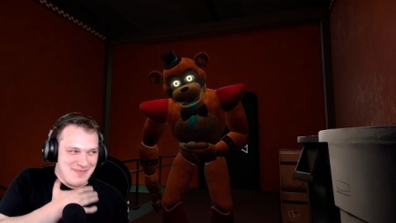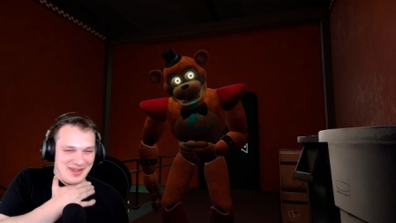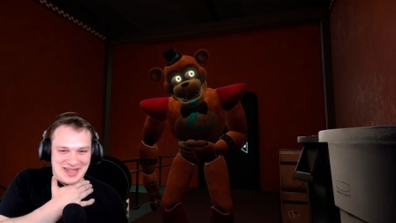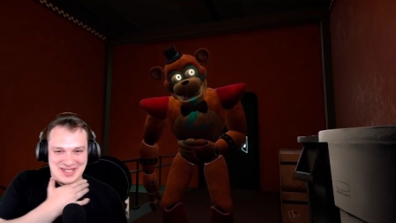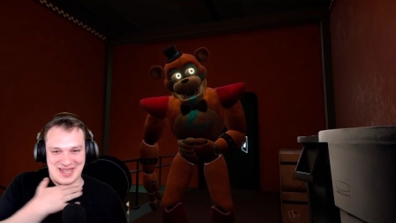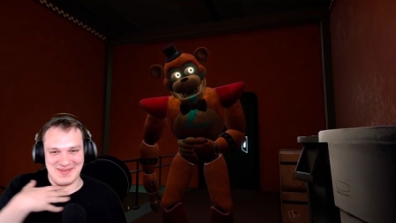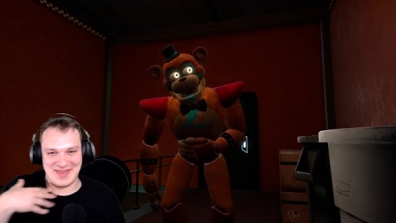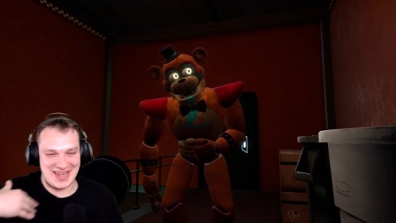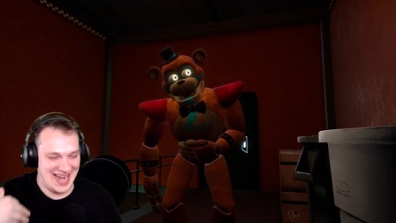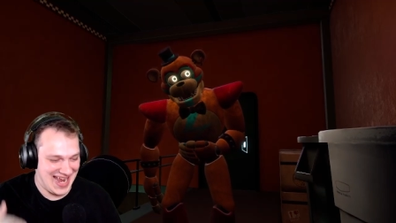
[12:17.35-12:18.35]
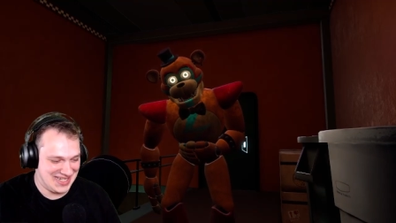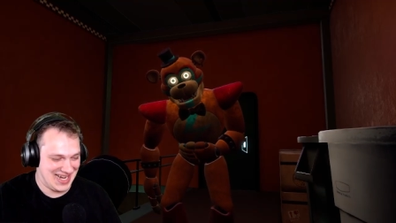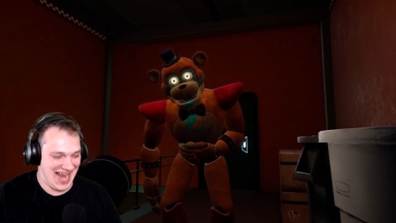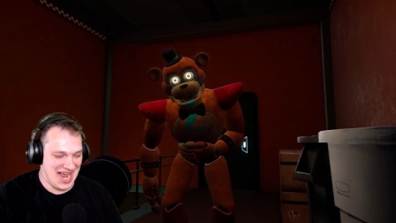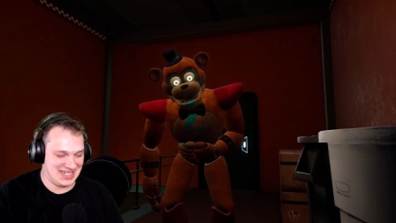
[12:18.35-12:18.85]
Please give me an
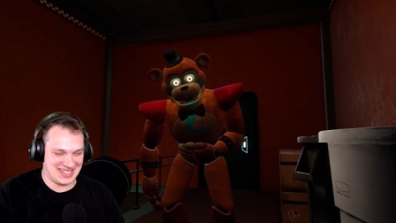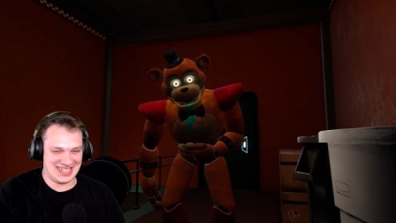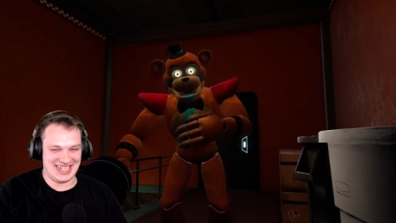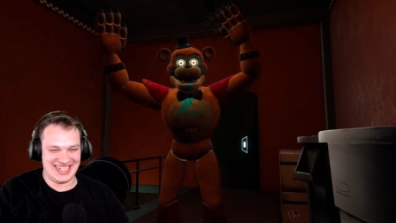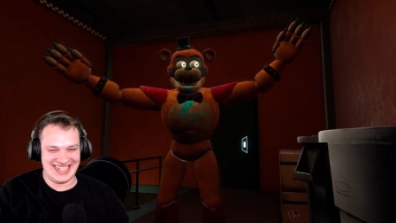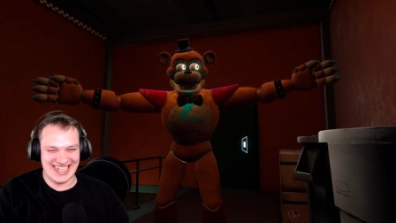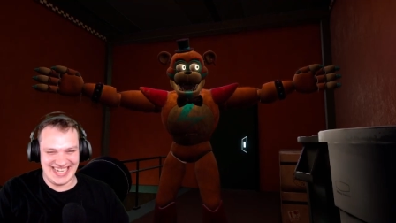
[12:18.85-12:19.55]
antacid.